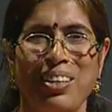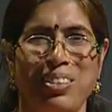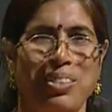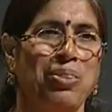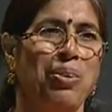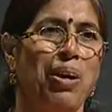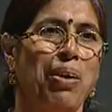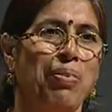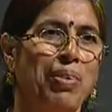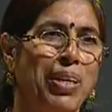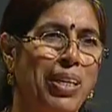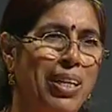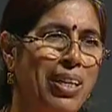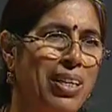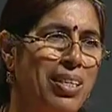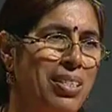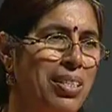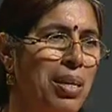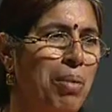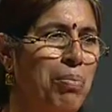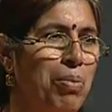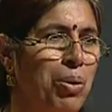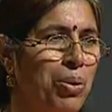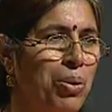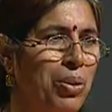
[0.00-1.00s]
You have written a
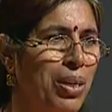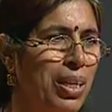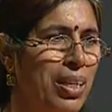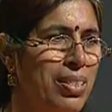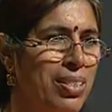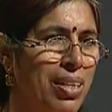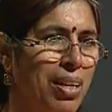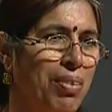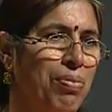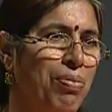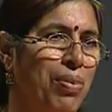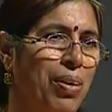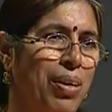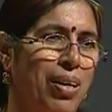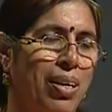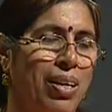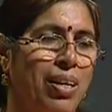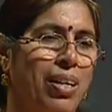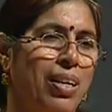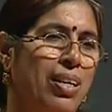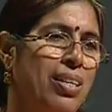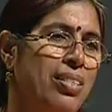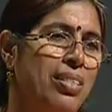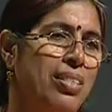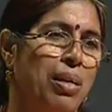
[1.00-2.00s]
subroutine, say for
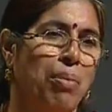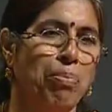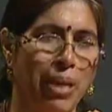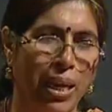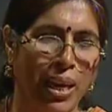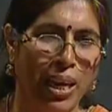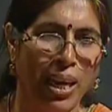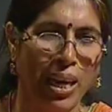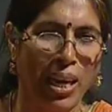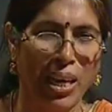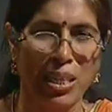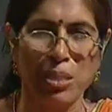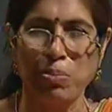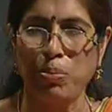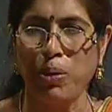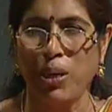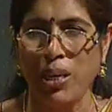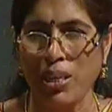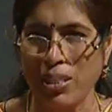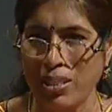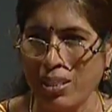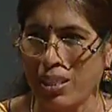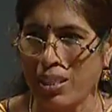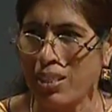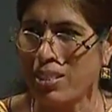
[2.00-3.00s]
some taking
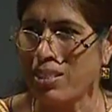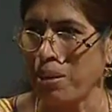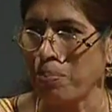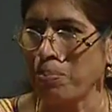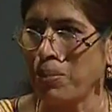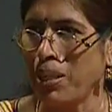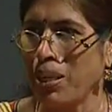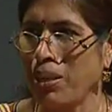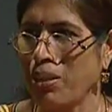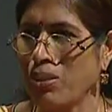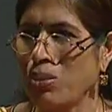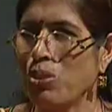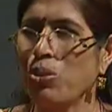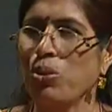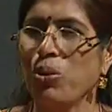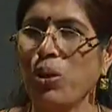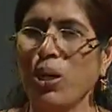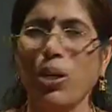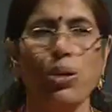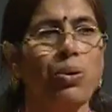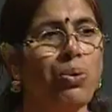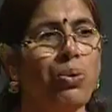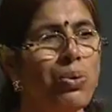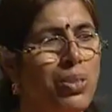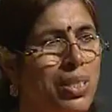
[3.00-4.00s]
exponential something, so you
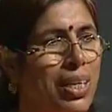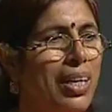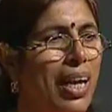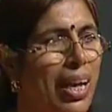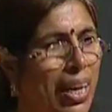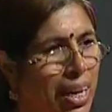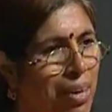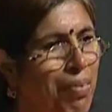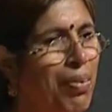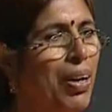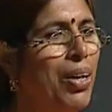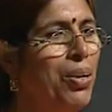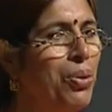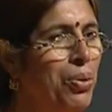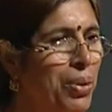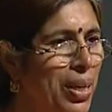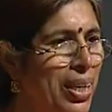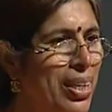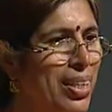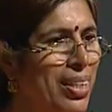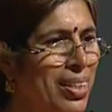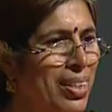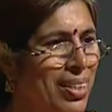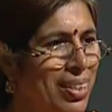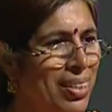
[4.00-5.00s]
can use it anywhere you
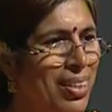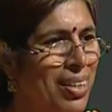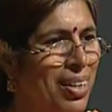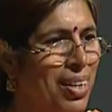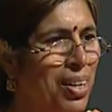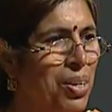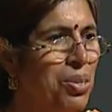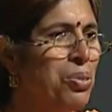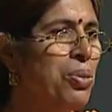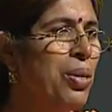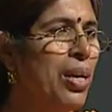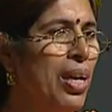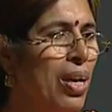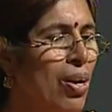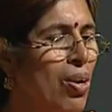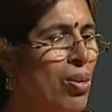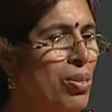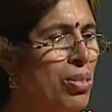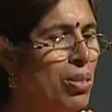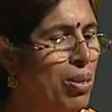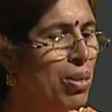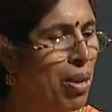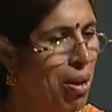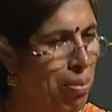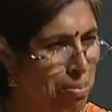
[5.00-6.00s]
need it. So here
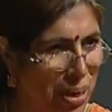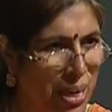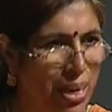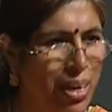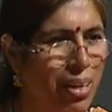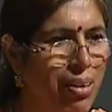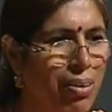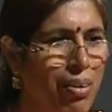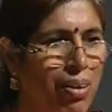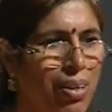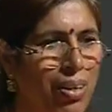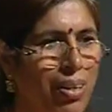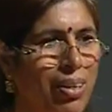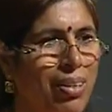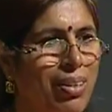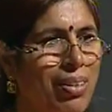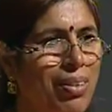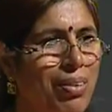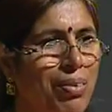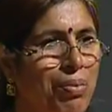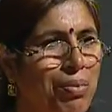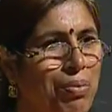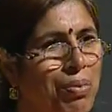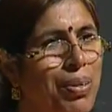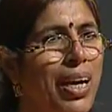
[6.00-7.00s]
also you have made a
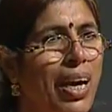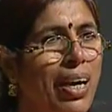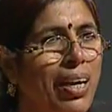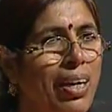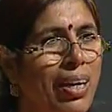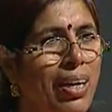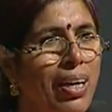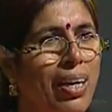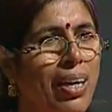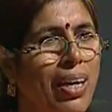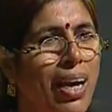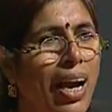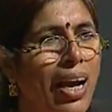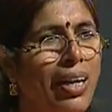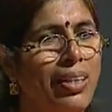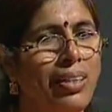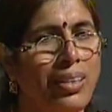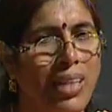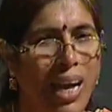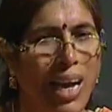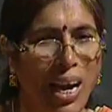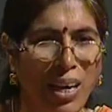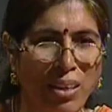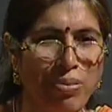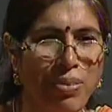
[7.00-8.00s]
VI,
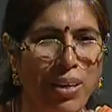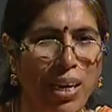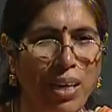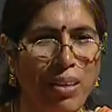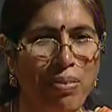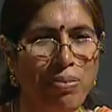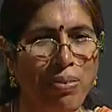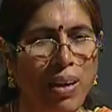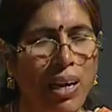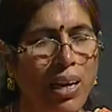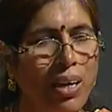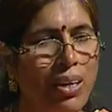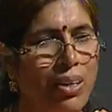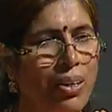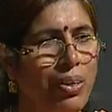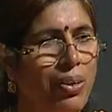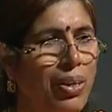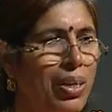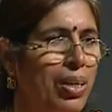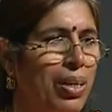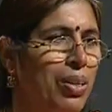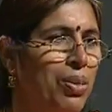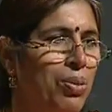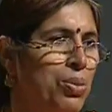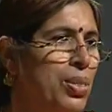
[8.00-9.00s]
and that VI file you
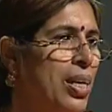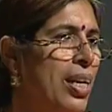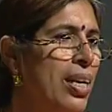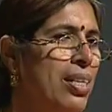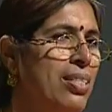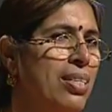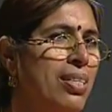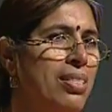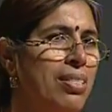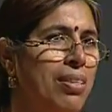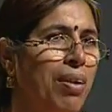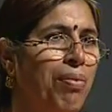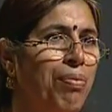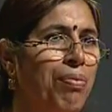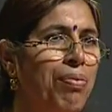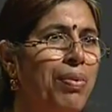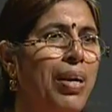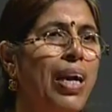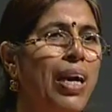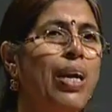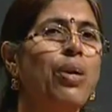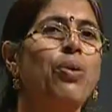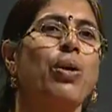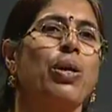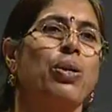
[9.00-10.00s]
can use it as a sub
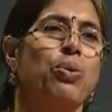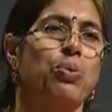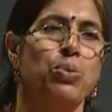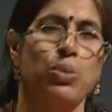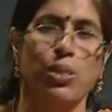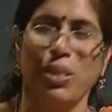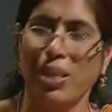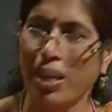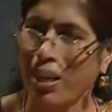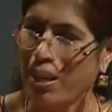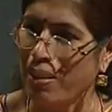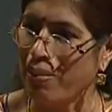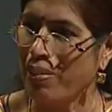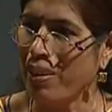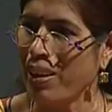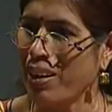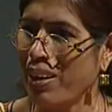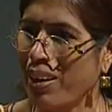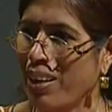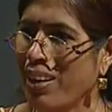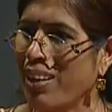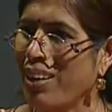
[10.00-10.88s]
VI, you can use it anywhere.